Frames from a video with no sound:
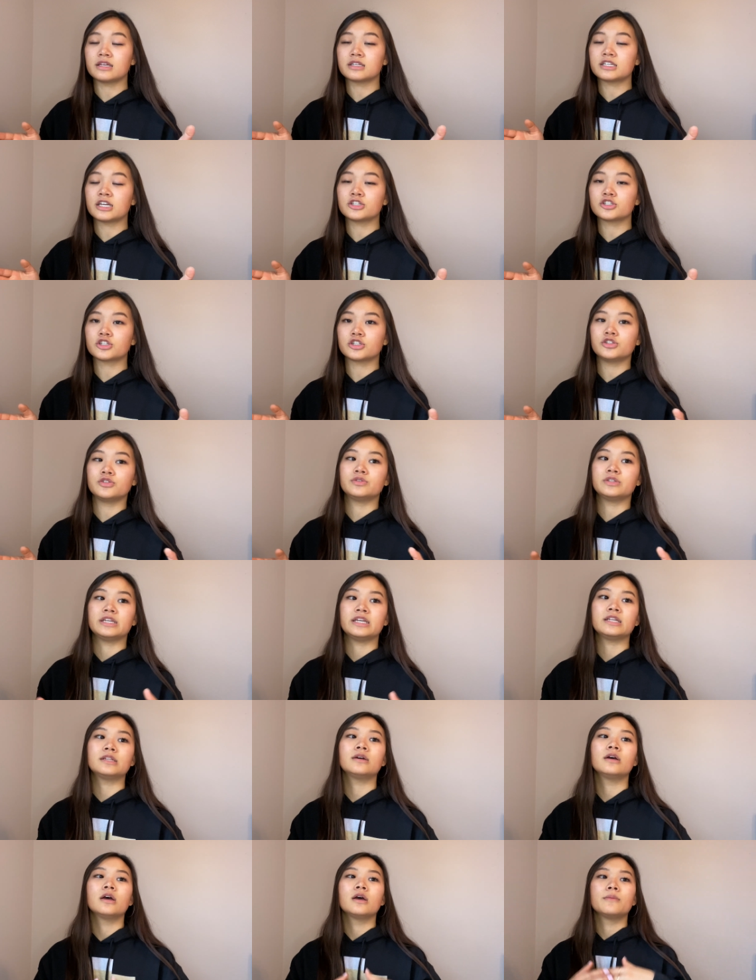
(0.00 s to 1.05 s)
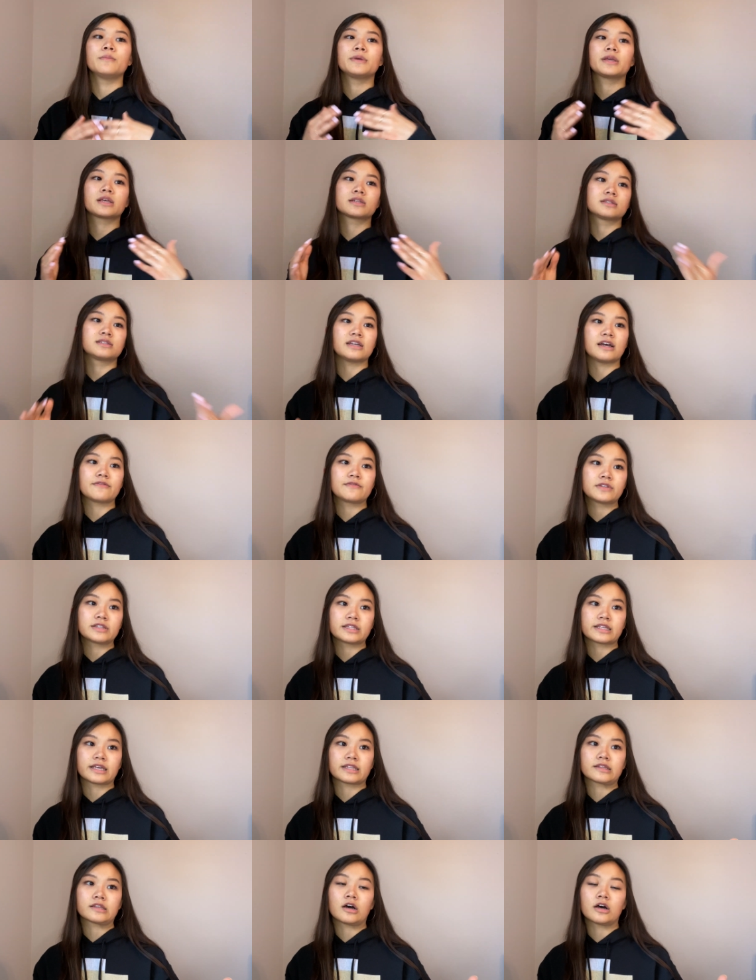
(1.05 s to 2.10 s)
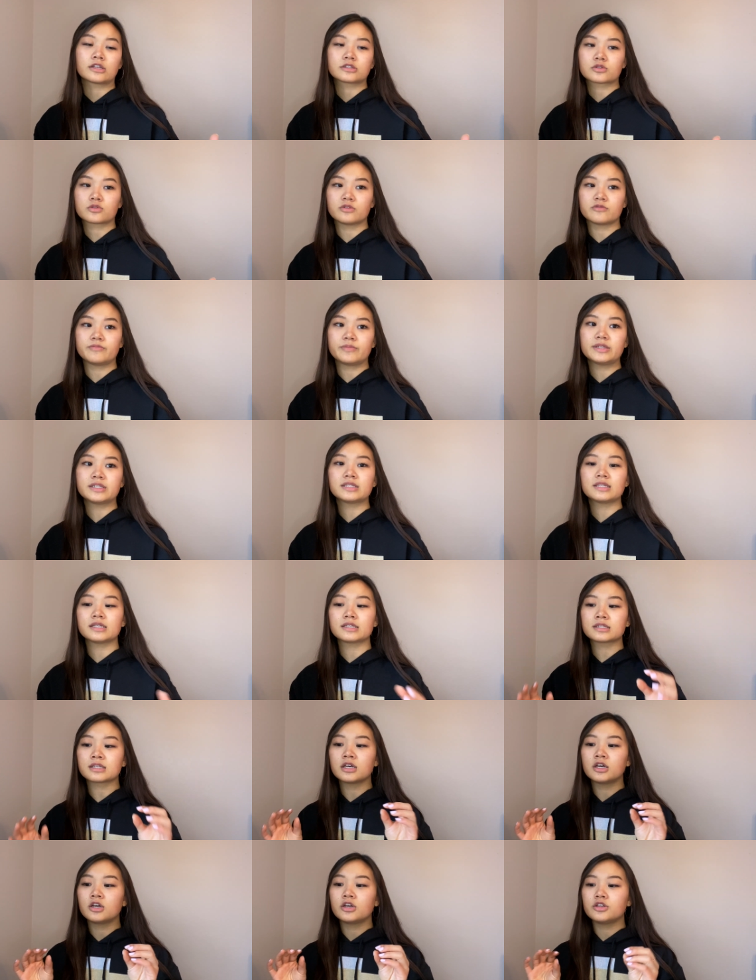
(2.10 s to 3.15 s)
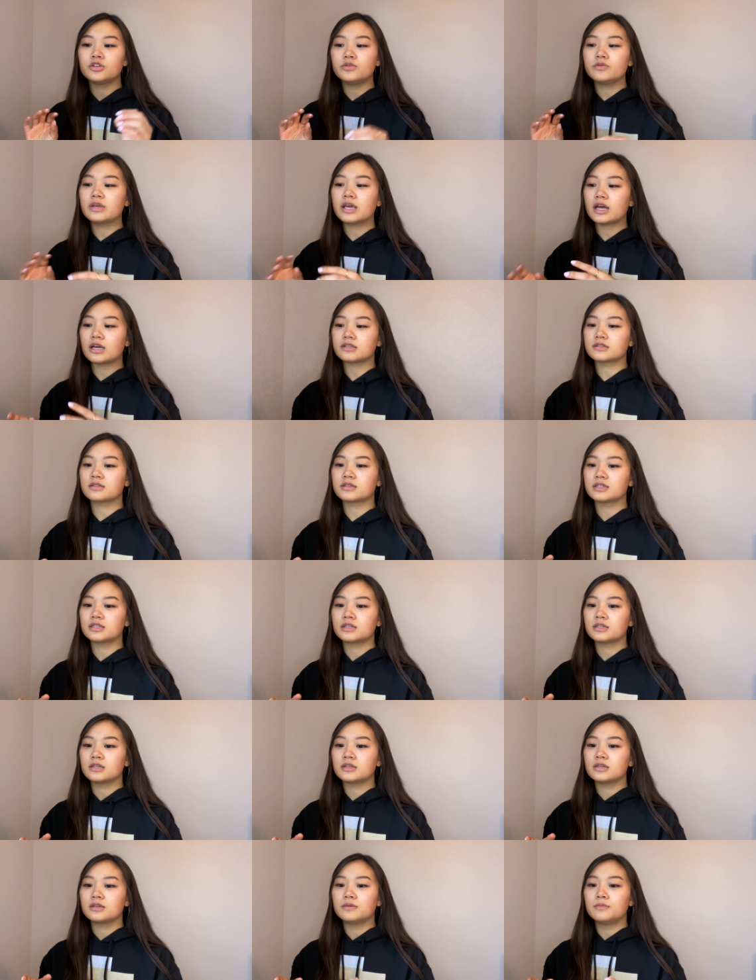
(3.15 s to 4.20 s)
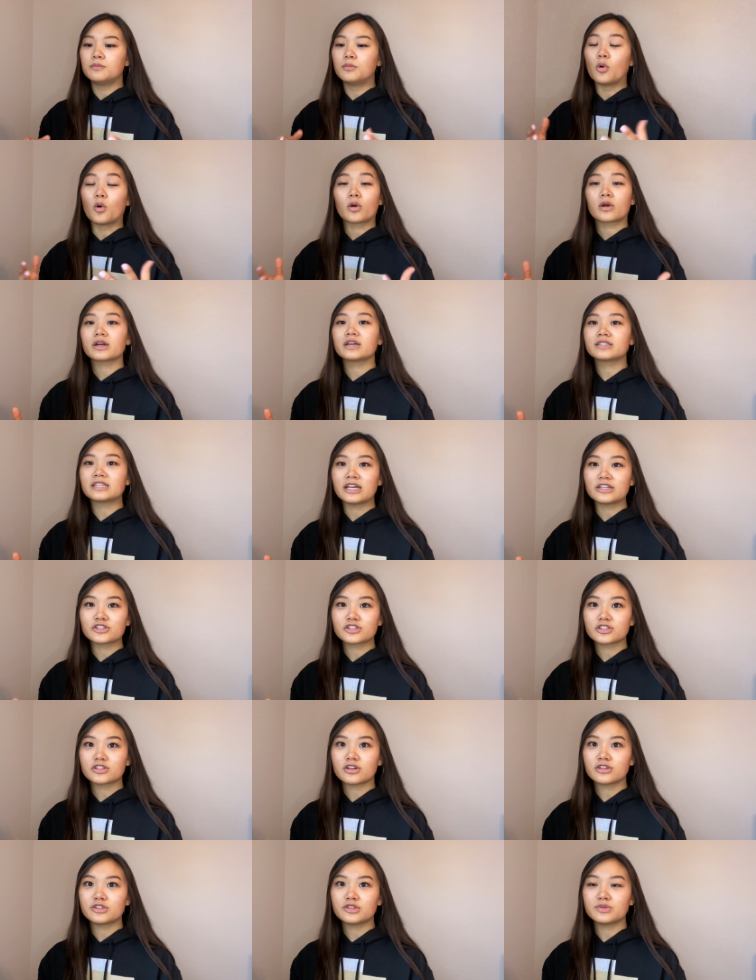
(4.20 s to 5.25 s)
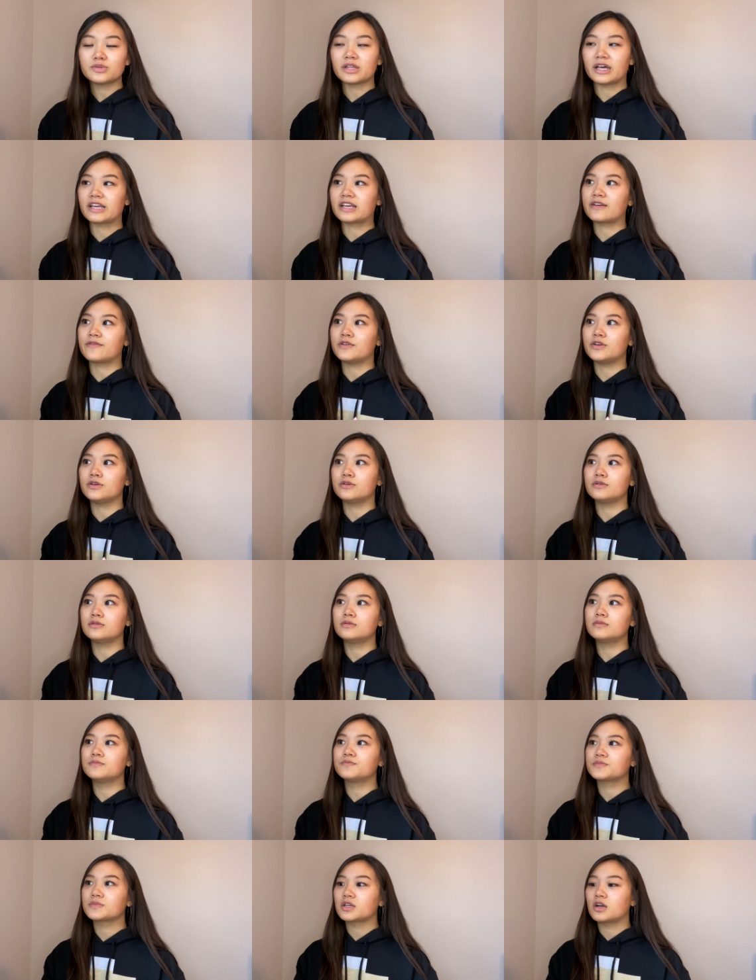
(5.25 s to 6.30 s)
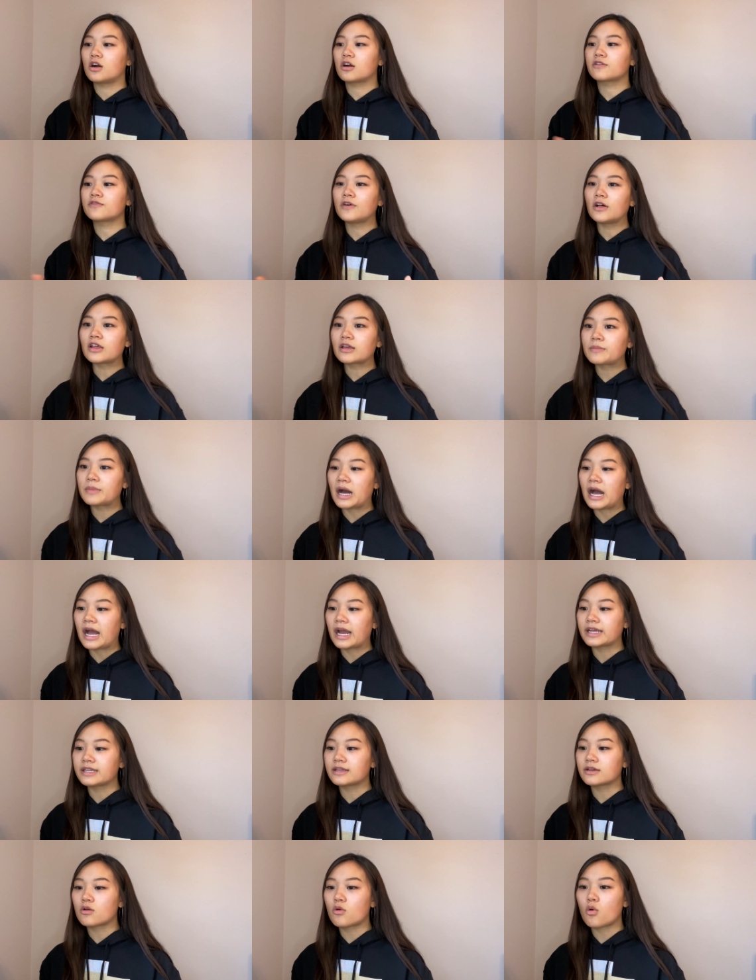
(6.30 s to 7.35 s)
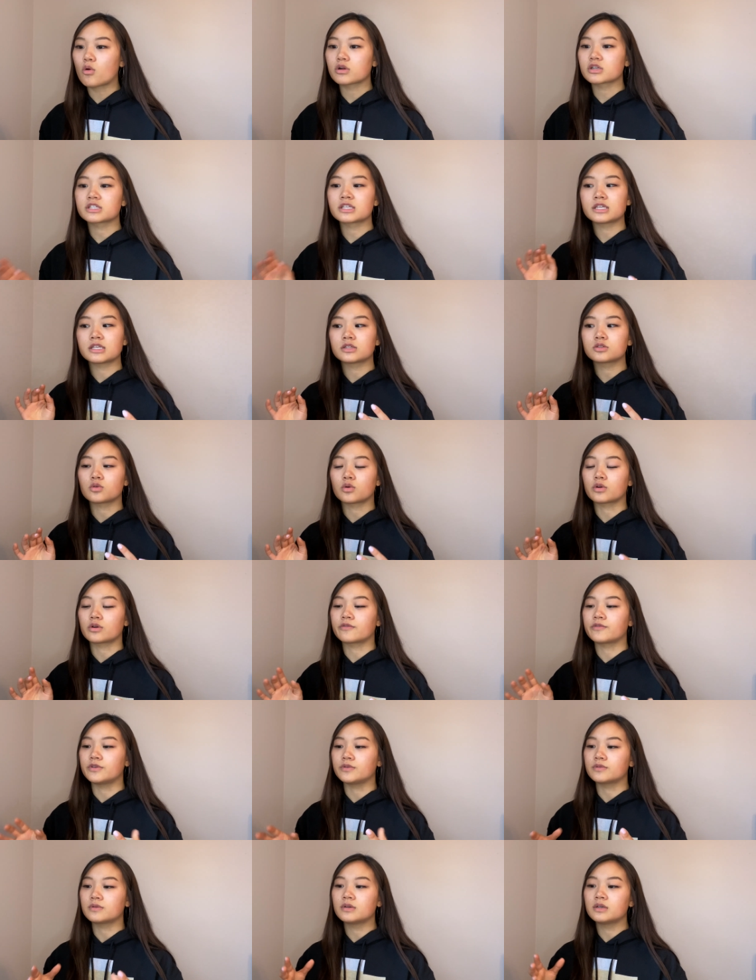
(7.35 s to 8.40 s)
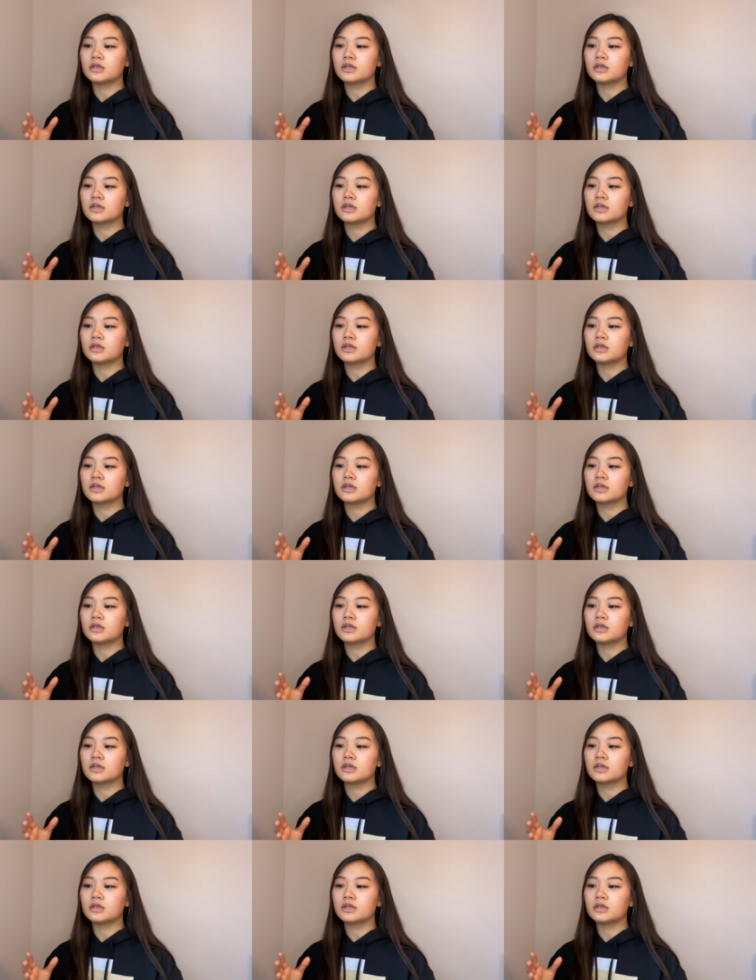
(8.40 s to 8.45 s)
attention you need, because definitely at the Haas School of Business, you get more attention on you. Like if you are falling behind in courses or if you